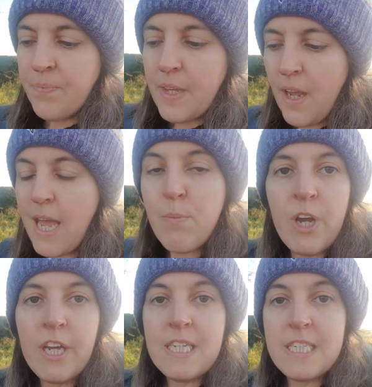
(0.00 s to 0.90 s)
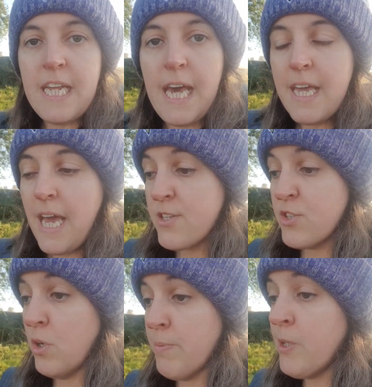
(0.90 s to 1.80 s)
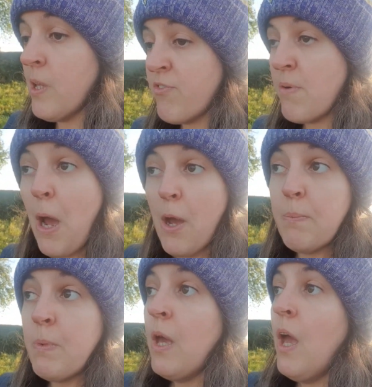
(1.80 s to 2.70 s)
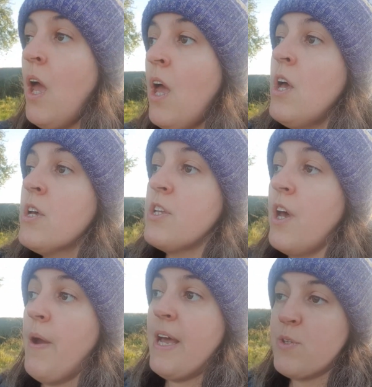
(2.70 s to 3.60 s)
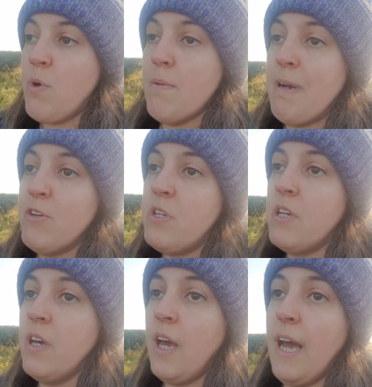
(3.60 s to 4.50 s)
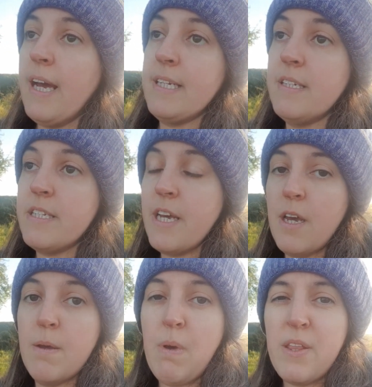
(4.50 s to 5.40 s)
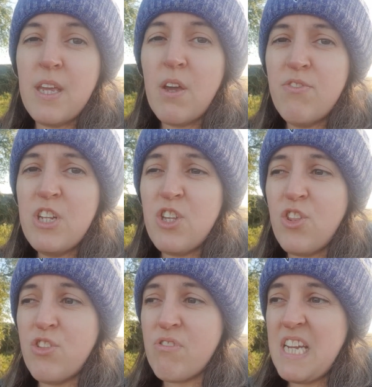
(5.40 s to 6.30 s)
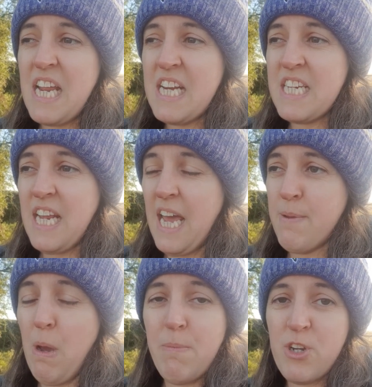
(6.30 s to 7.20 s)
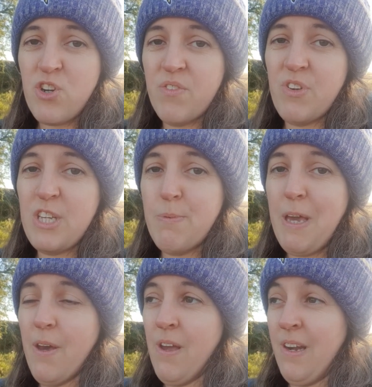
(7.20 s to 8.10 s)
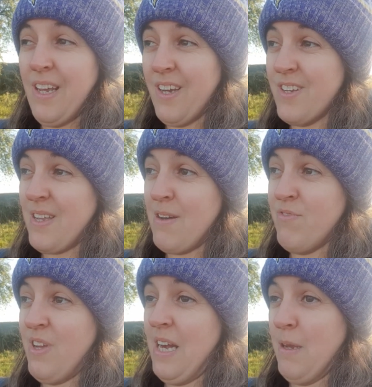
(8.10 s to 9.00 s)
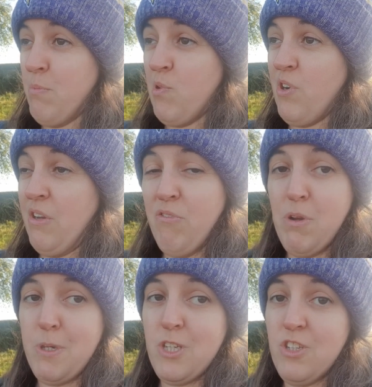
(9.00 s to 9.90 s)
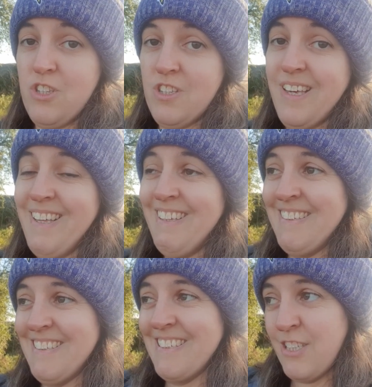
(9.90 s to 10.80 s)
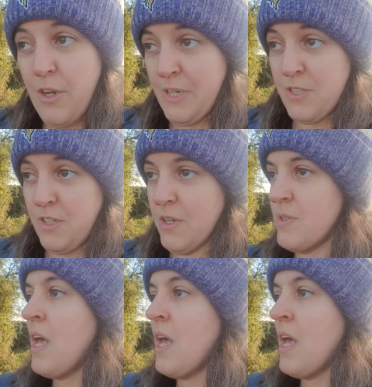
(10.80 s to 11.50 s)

I am working today, as normal, from home, so hence why I'm out, and I think I finish at 3 today, but I might try and finish a bit earlier because I am feeling pretty rubbish. It's no excuse.